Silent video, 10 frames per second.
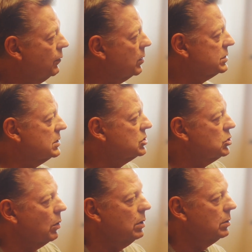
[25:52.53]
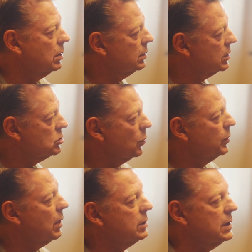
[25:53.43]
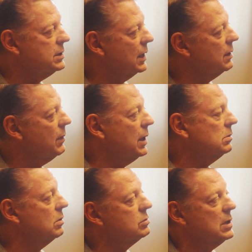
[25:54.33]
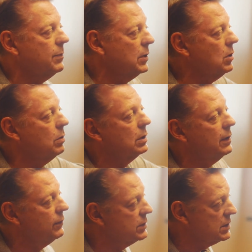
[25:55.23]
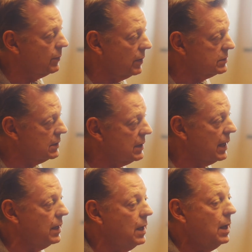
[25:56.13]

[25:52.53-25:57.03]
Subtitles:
Force the store owner that's open all day, taking money closed up and going to live in the suburbs at night.